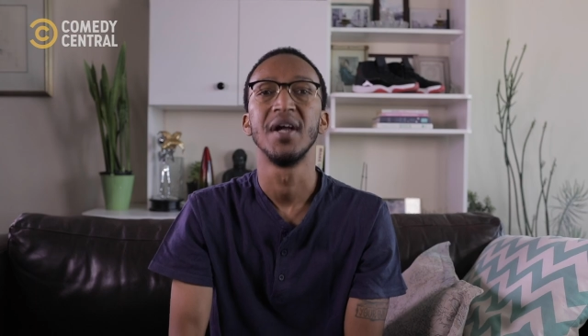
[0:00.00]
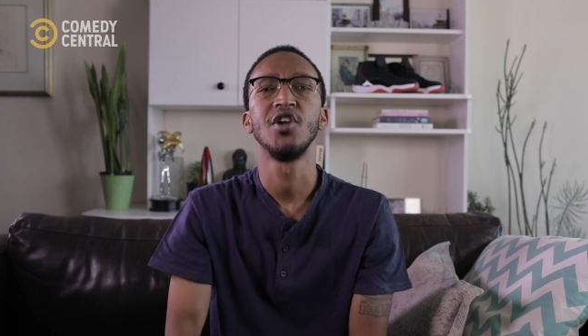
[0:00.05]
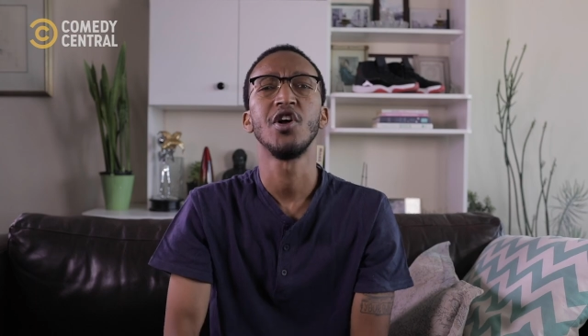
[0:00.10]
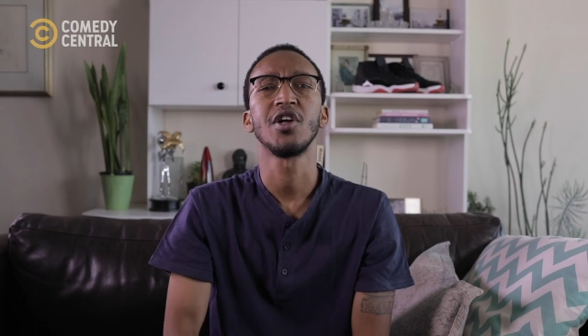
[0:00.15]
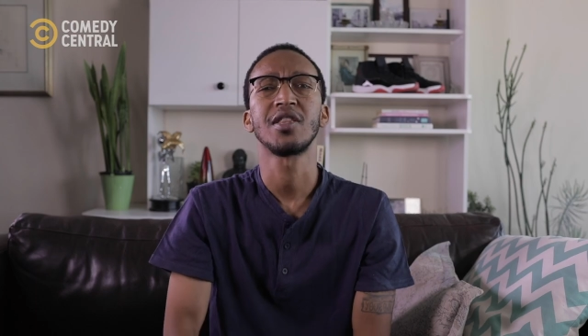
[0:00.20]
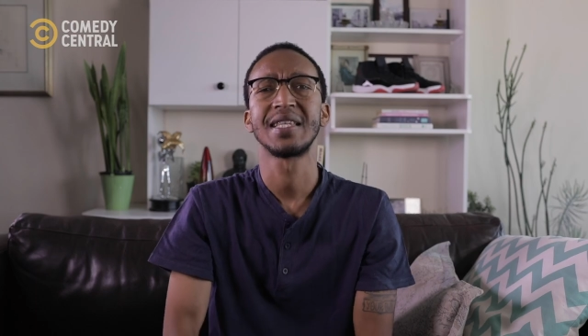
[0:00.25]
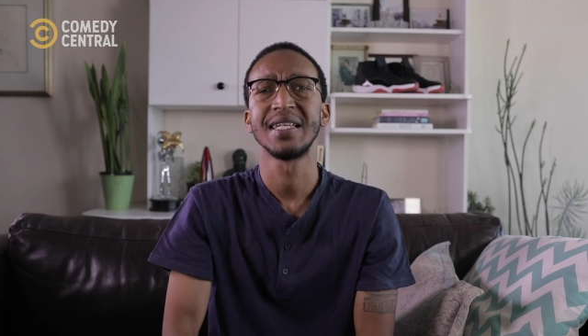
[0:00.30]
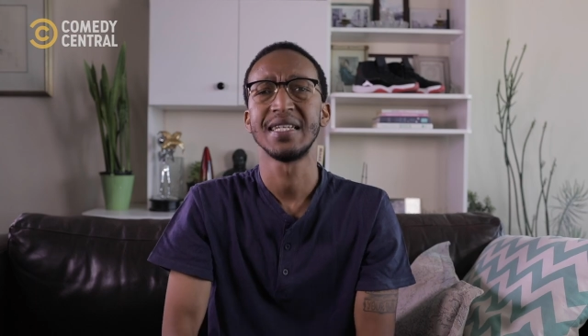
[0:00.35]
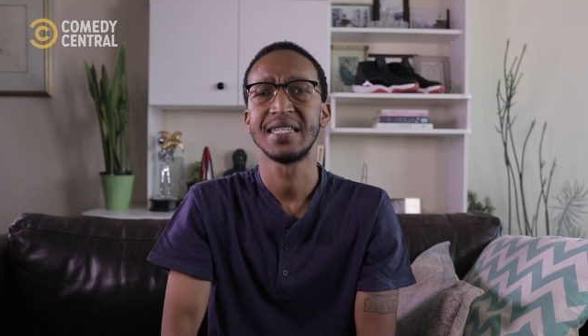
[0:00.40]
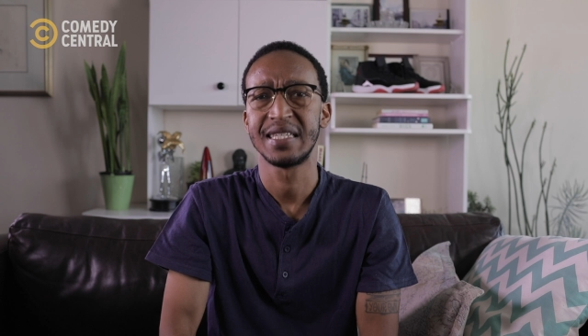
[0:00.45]
But
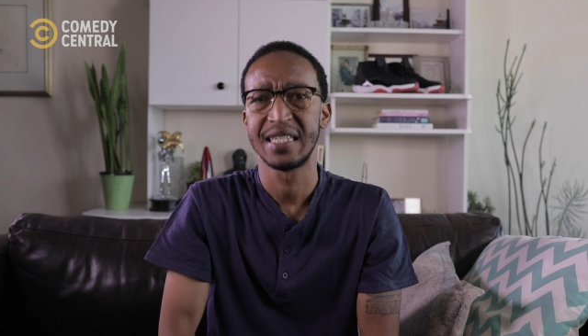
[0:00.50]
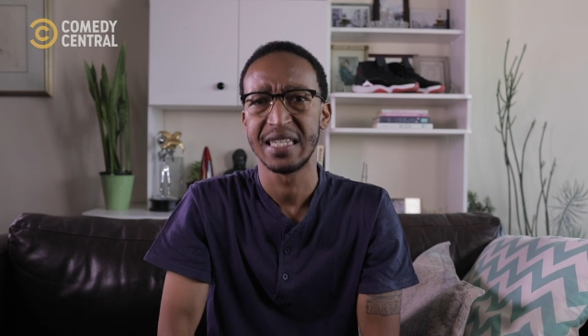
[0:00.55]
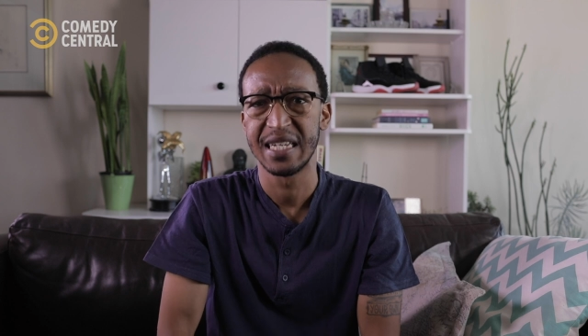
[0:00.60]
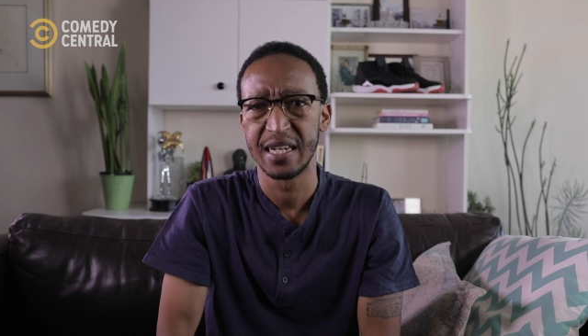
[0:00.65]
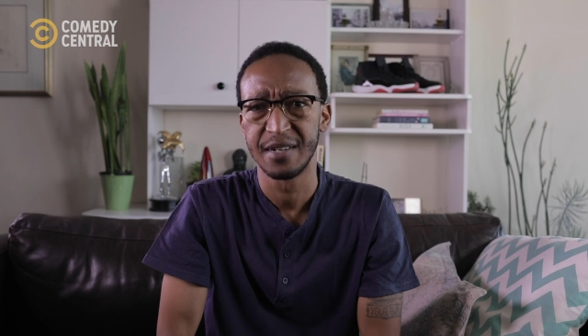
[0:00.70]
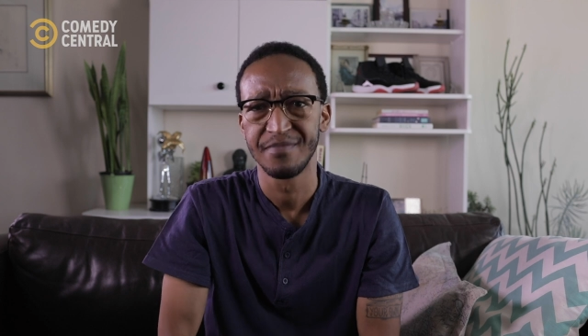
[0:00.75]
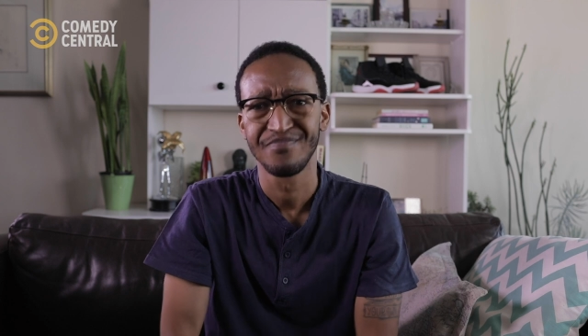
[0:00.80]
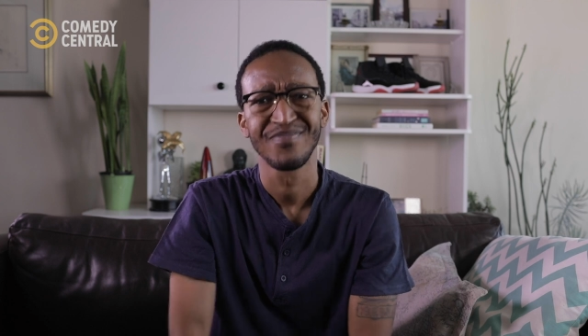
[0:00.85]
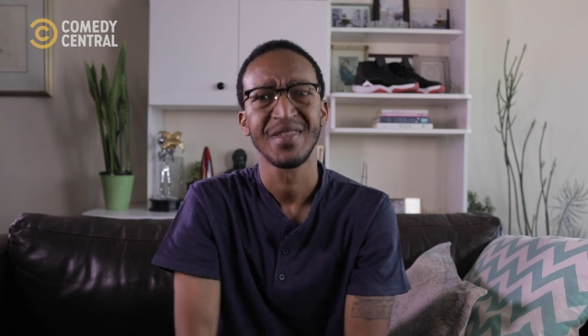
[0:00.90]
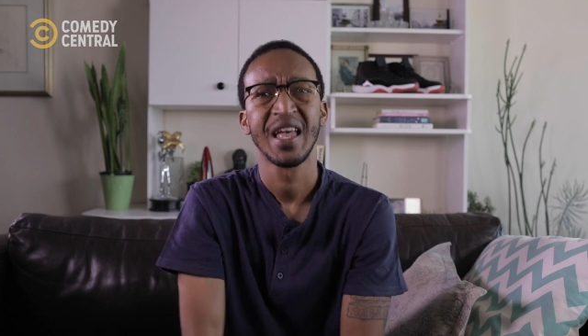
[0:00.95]
not this
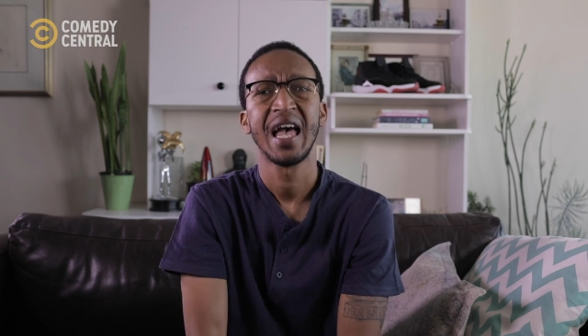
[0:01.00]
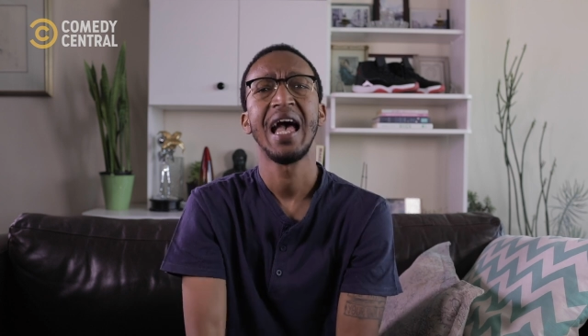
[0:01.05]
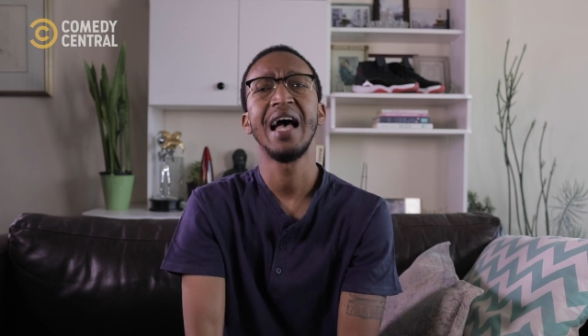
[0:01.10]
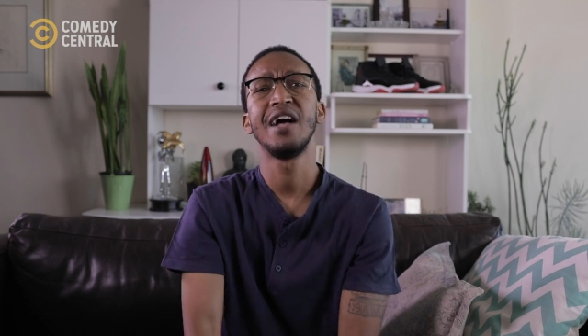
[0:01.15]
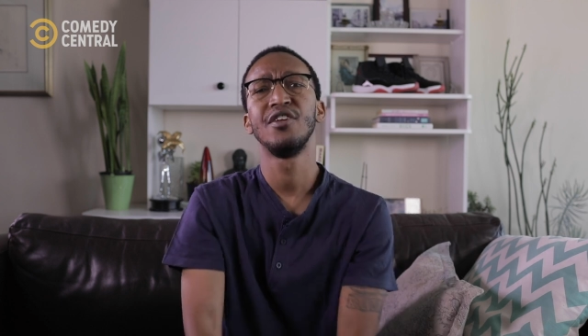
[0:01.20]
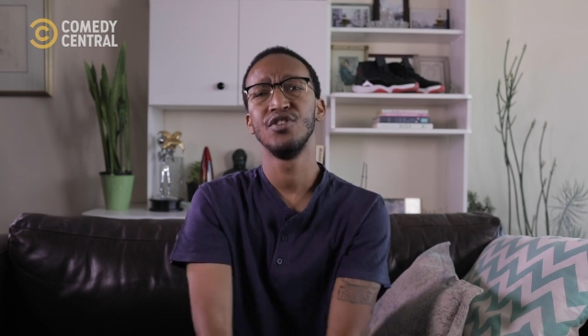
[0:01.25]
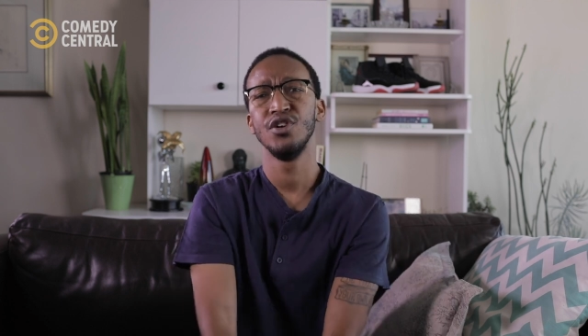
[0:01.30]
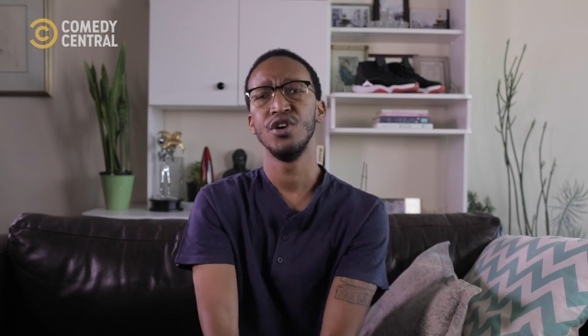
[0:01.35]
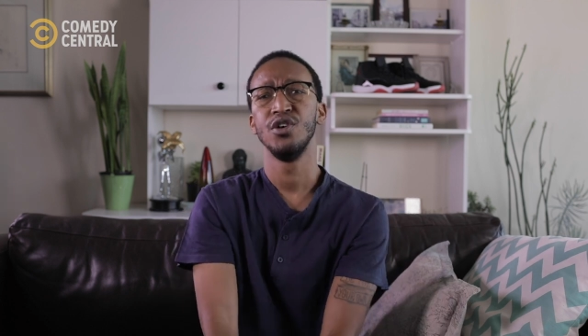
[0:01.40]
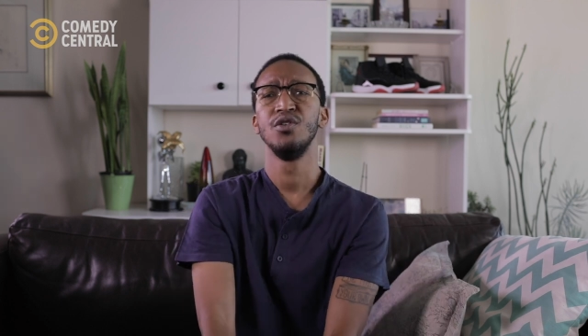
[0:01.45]
year.
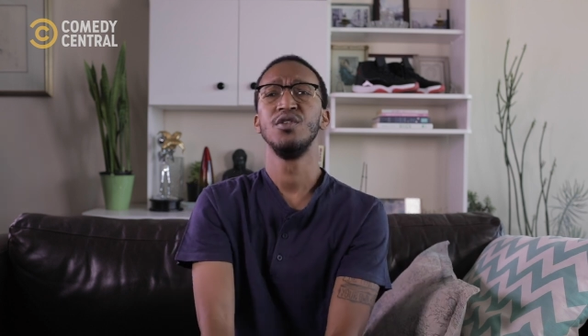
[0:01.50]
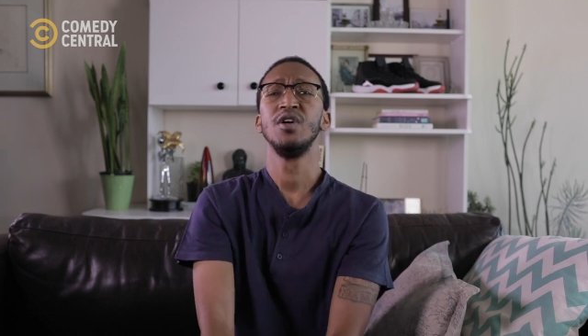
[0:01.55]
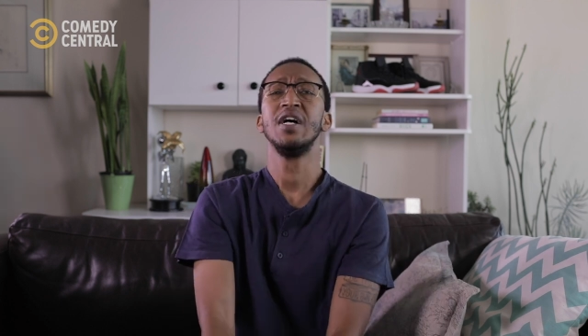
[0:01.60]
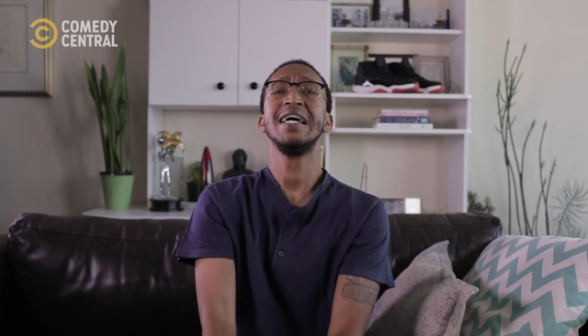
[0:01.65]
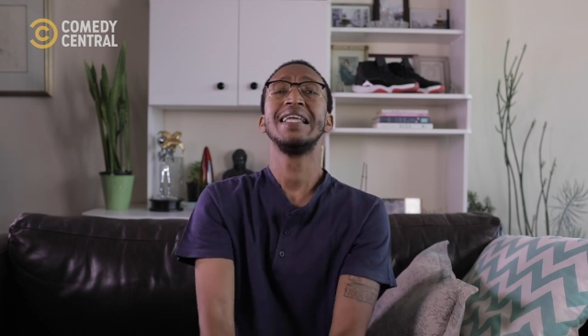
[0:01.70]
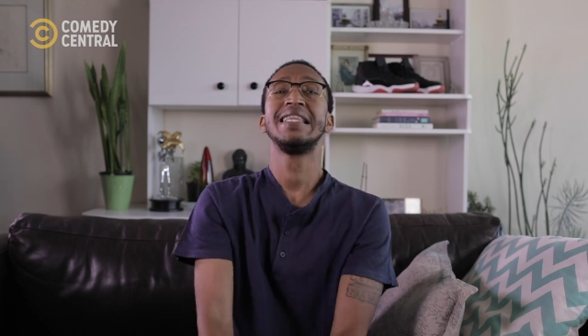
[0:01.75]
Hell no.